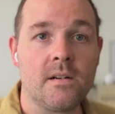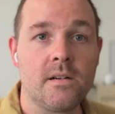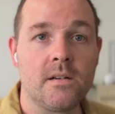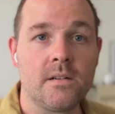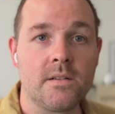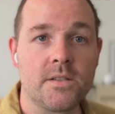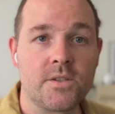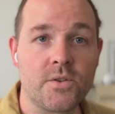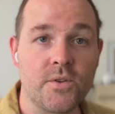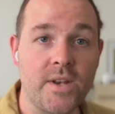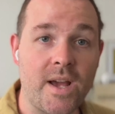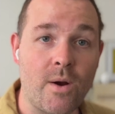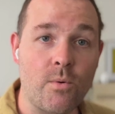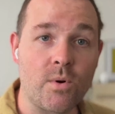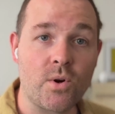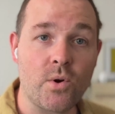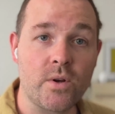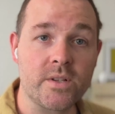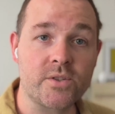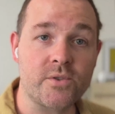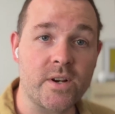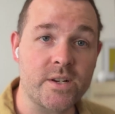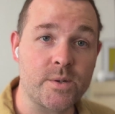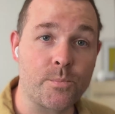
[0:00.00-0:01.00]
So now we're
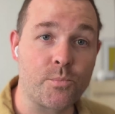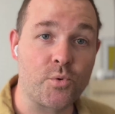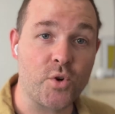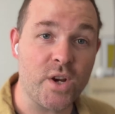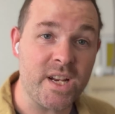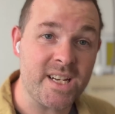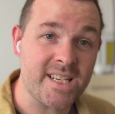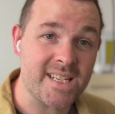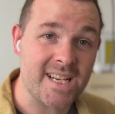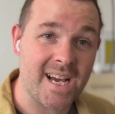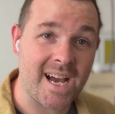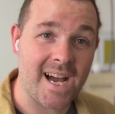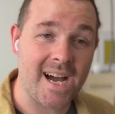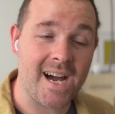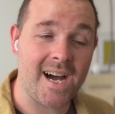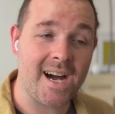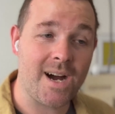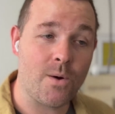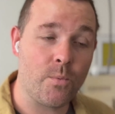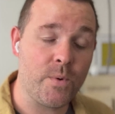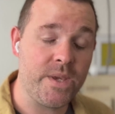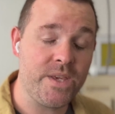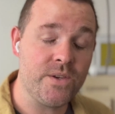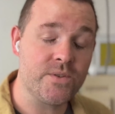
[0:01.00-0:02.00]
going straight to print.
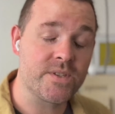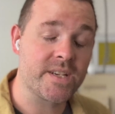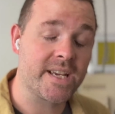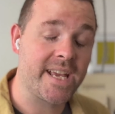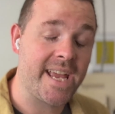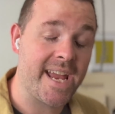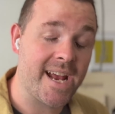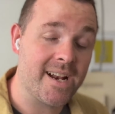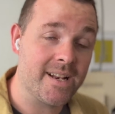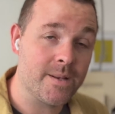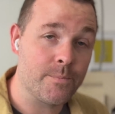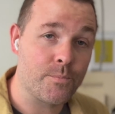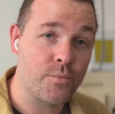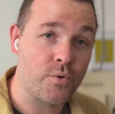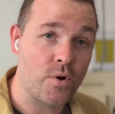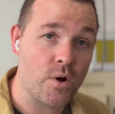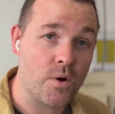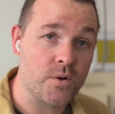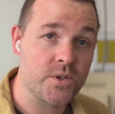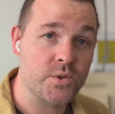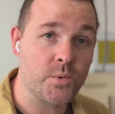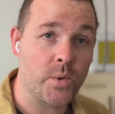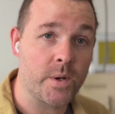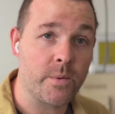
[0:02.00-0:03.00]
We use a Canon
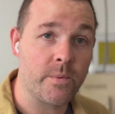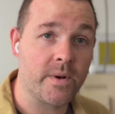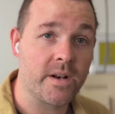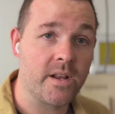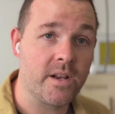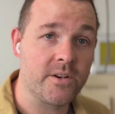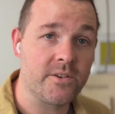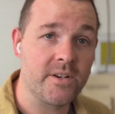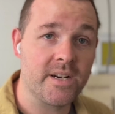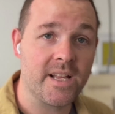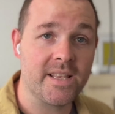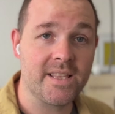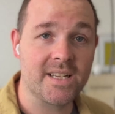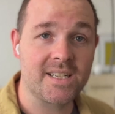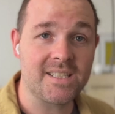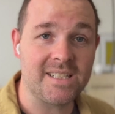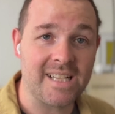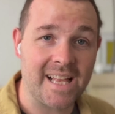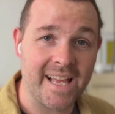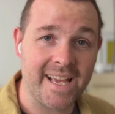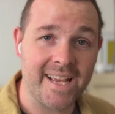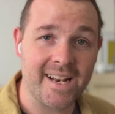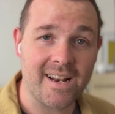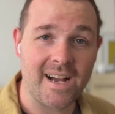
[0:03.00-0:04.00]
Pro 2100, and the
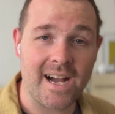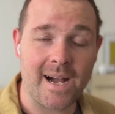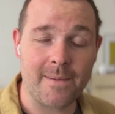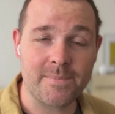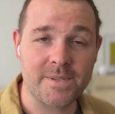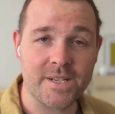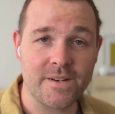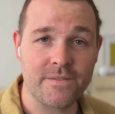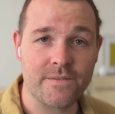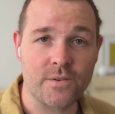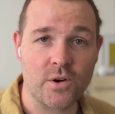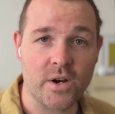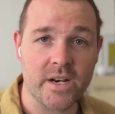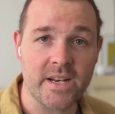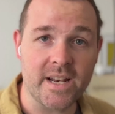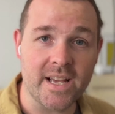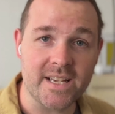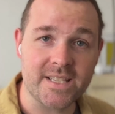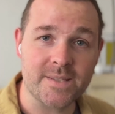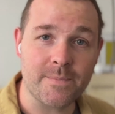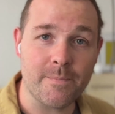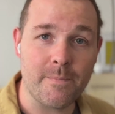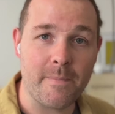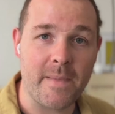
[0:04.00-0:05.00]
client opted for a
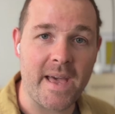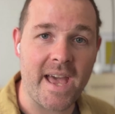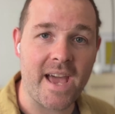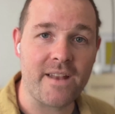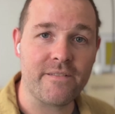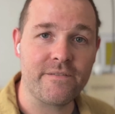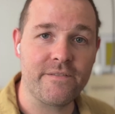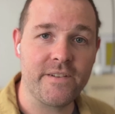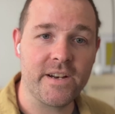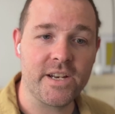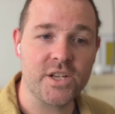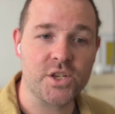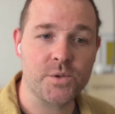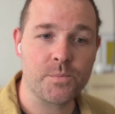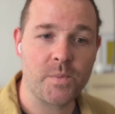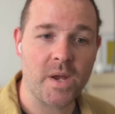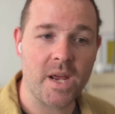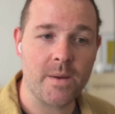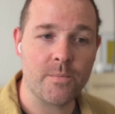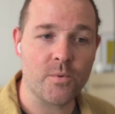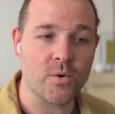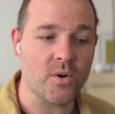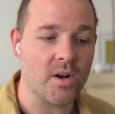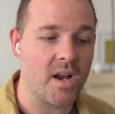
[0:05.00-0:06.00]
nice matte finish
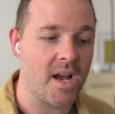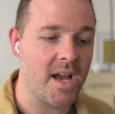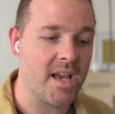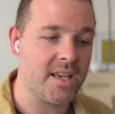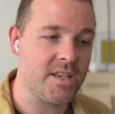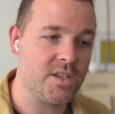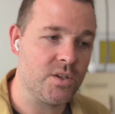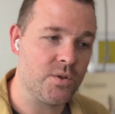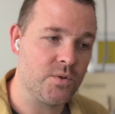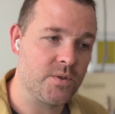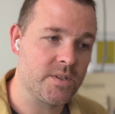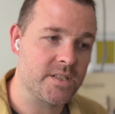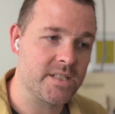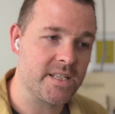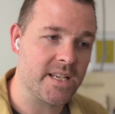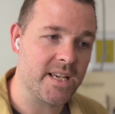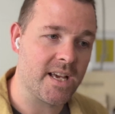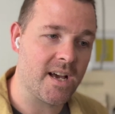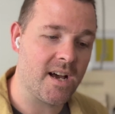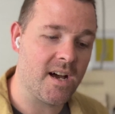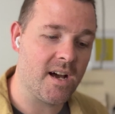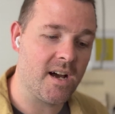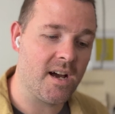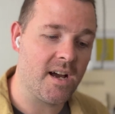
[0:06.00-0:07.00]
paper. I used
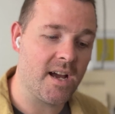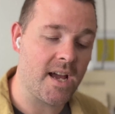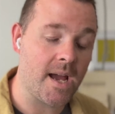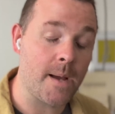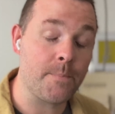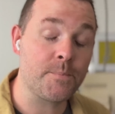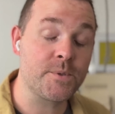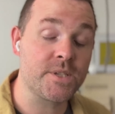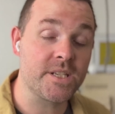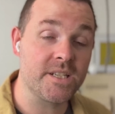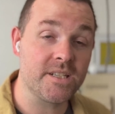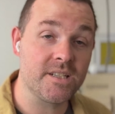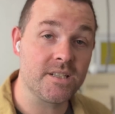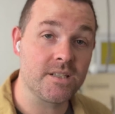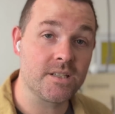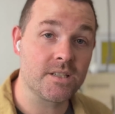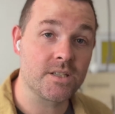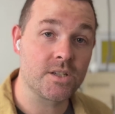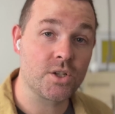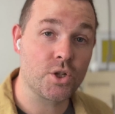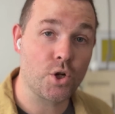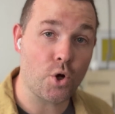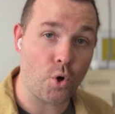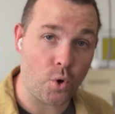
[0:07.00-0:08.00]

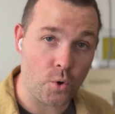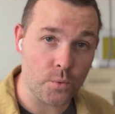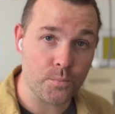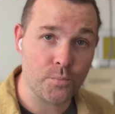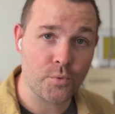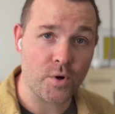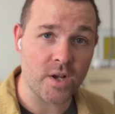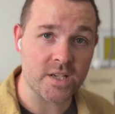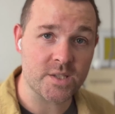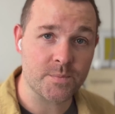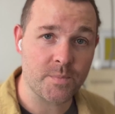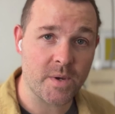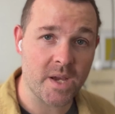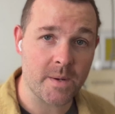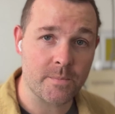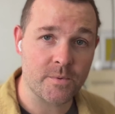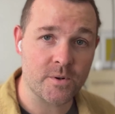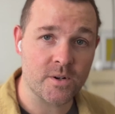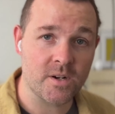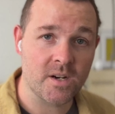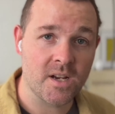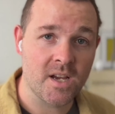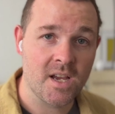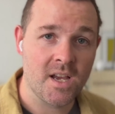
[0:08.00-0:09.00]
Epson cold press
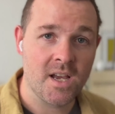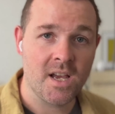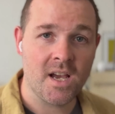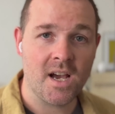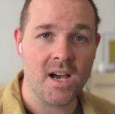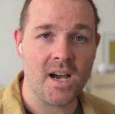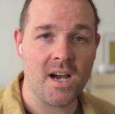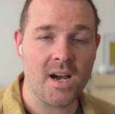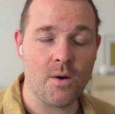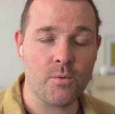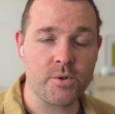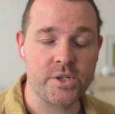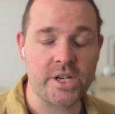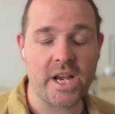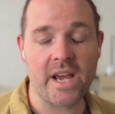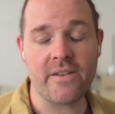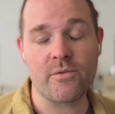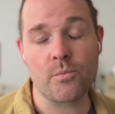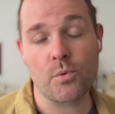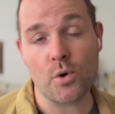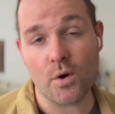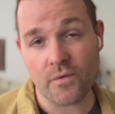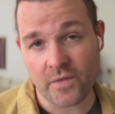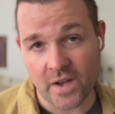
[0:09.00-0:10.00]
paper, which I
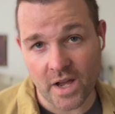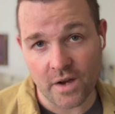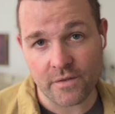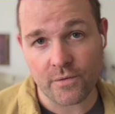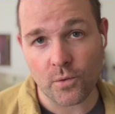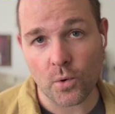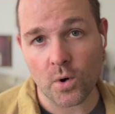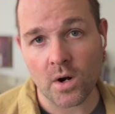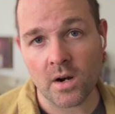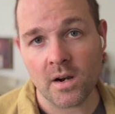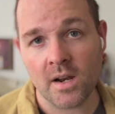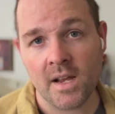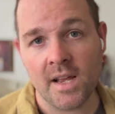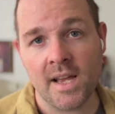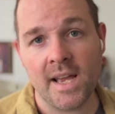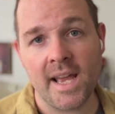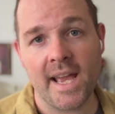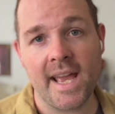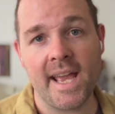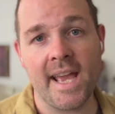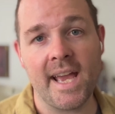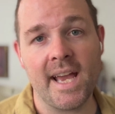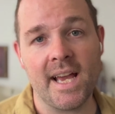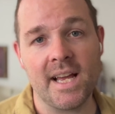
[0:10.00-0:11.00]
have a profile for,
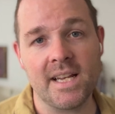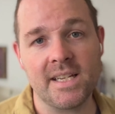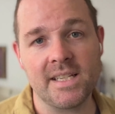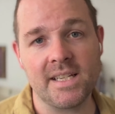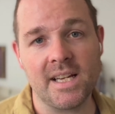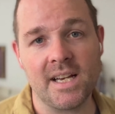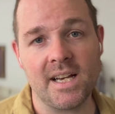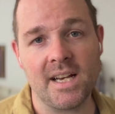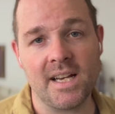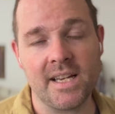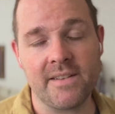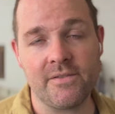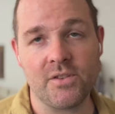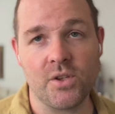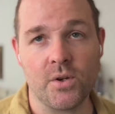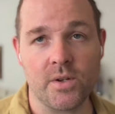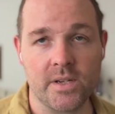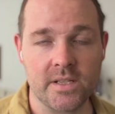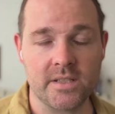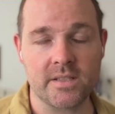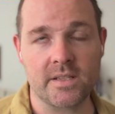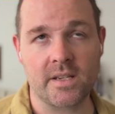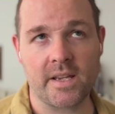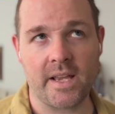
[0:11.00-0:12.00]
and even though
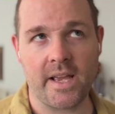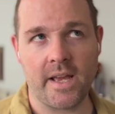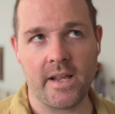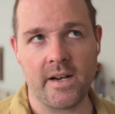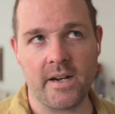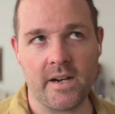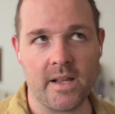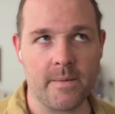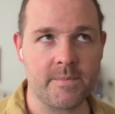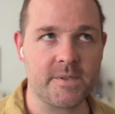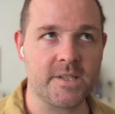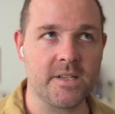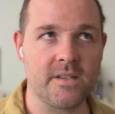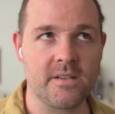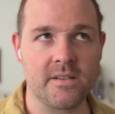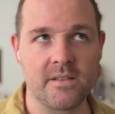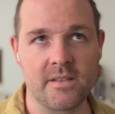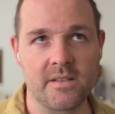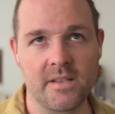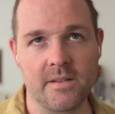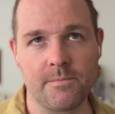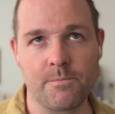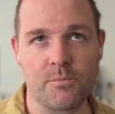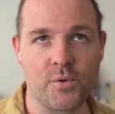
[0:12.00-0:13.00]
it is Canon
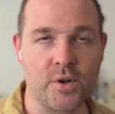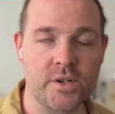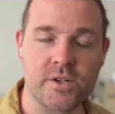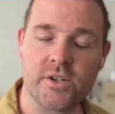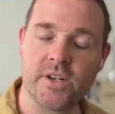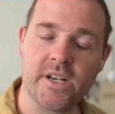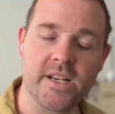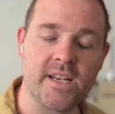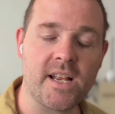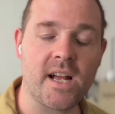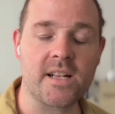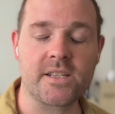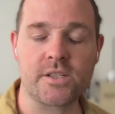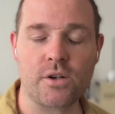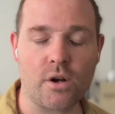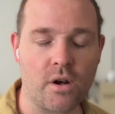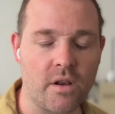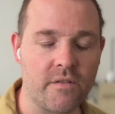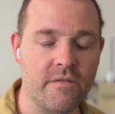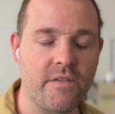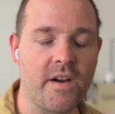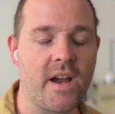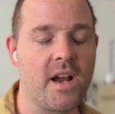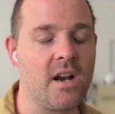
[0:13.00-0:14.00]
Epson, the printer did not start
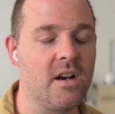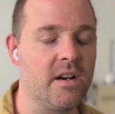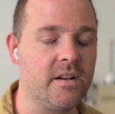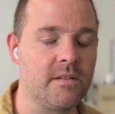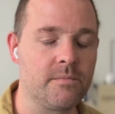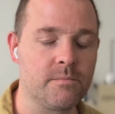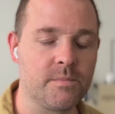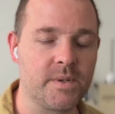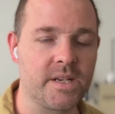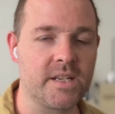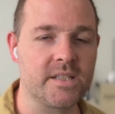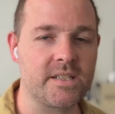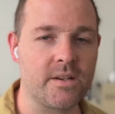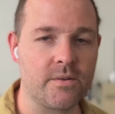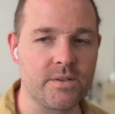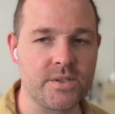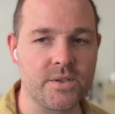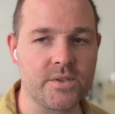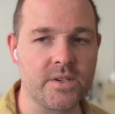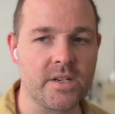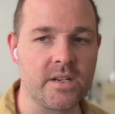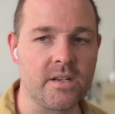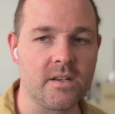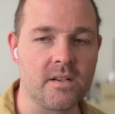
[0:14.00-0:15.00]
on fire because I was
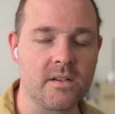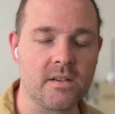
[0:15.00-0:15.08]
using